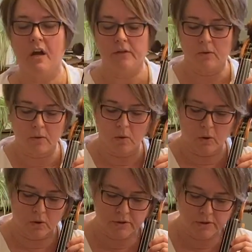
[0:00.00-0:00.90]
your
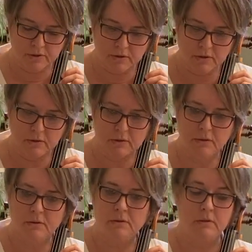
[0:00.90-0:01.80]
chord,
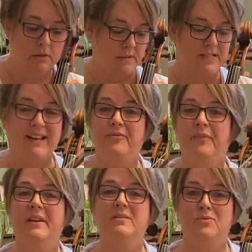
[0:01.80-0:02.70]
second
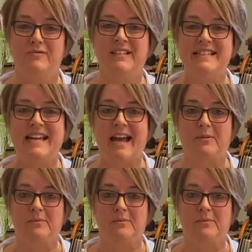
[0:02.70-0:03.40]
finger's already down.